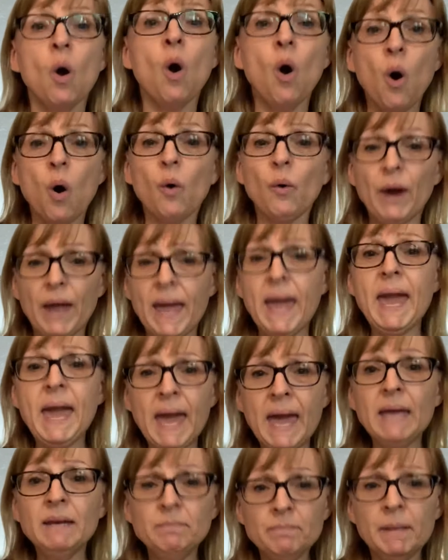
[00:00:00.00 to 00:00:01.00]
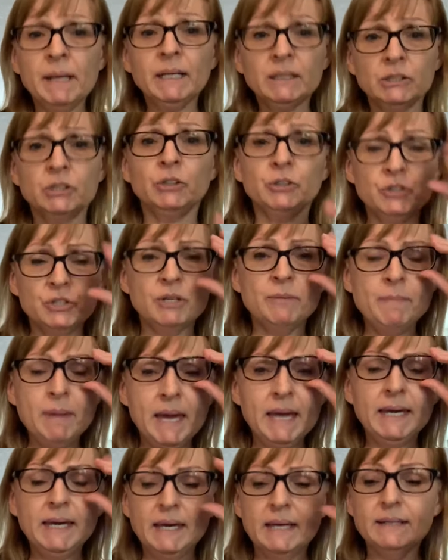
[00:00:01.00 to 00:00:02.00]
or a hand mixer to
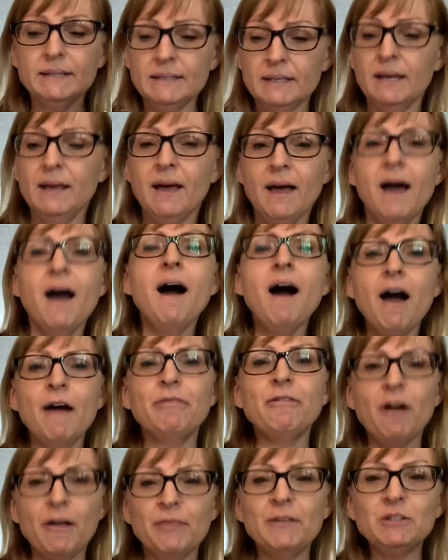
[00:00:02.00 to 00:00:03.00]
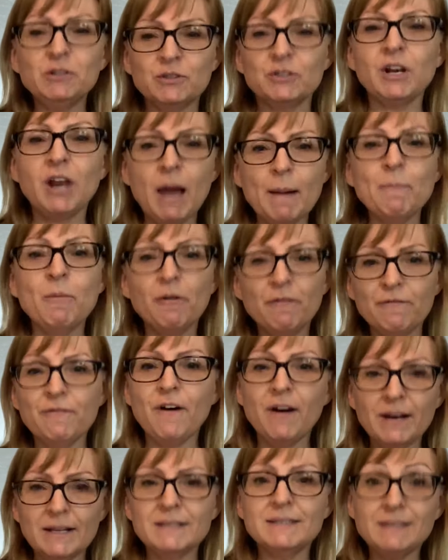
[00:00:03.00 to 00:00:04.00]
make it. I thought this was a lot more
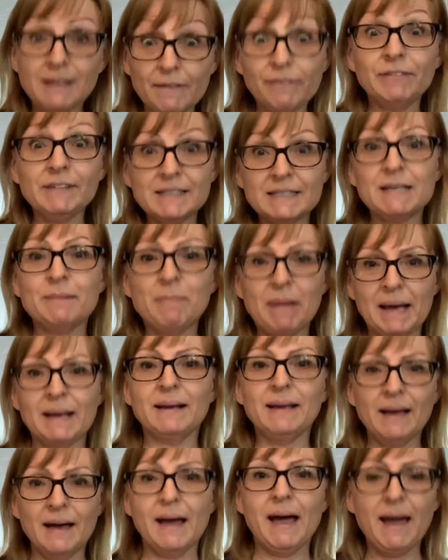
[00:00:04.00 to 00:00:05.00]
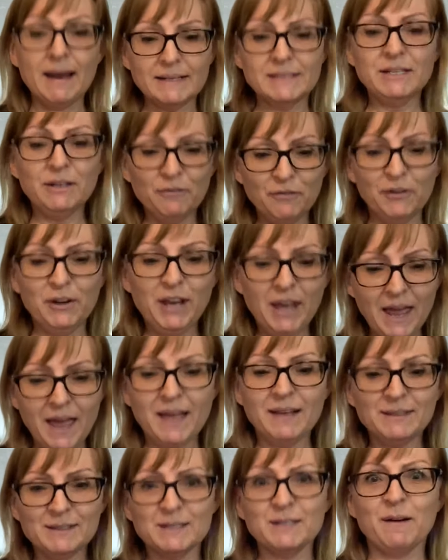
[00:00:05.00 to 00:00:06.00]
fun and definitely some activity
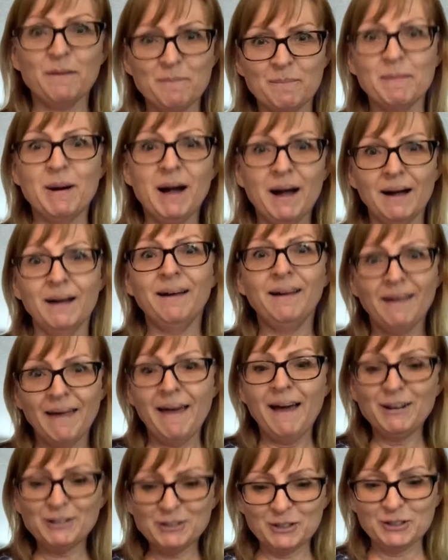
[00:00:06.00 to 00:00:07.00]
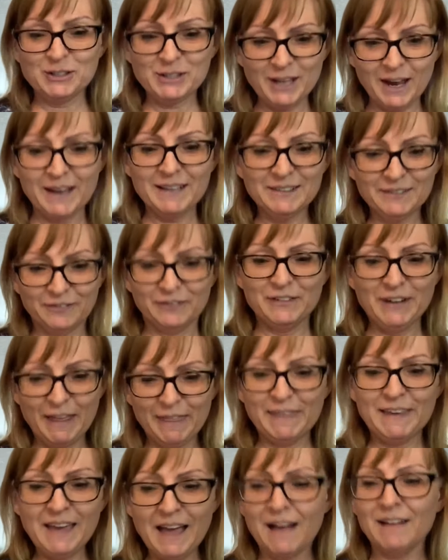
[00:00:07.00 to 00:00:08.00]
and some exercise for
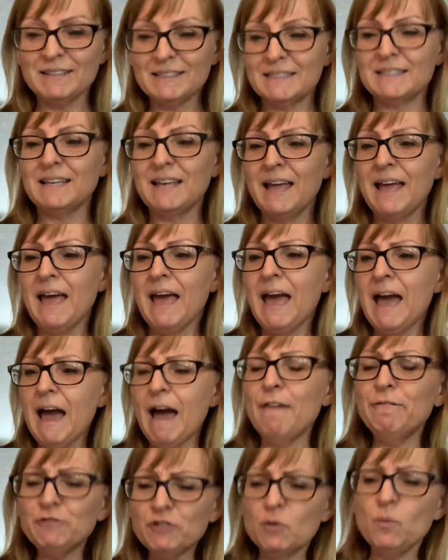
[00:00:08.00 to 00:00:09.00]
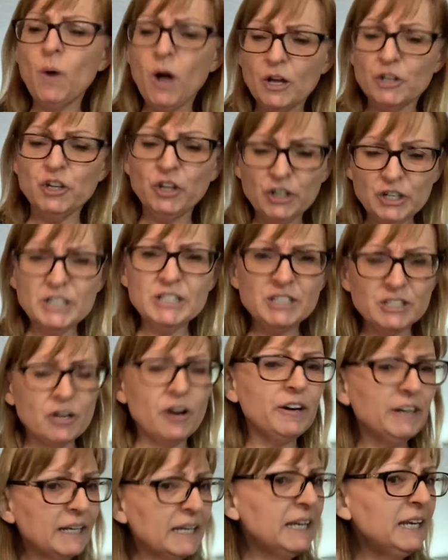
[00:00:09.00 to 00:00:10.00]
nothing else. After a while, you're gonna
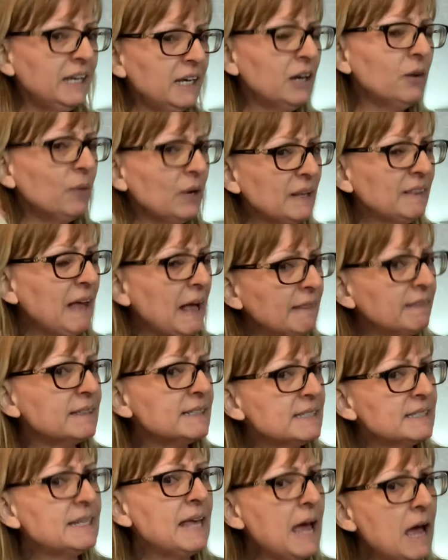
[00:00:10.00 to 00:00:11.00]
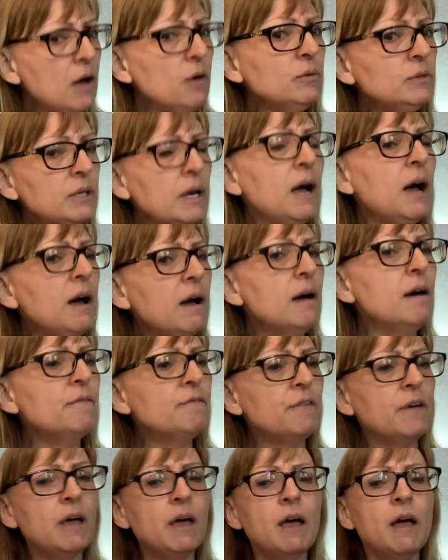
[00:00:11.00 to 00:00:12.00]
start hearing that the sound of
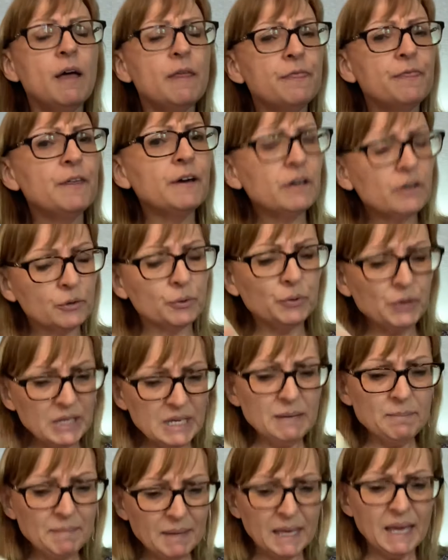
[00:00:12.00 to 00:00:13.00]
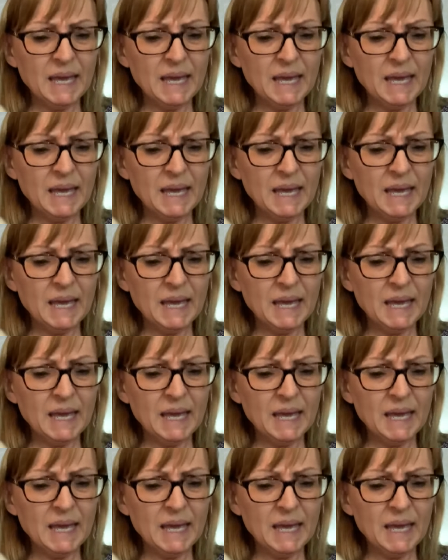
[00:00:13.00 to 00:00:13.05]
the cream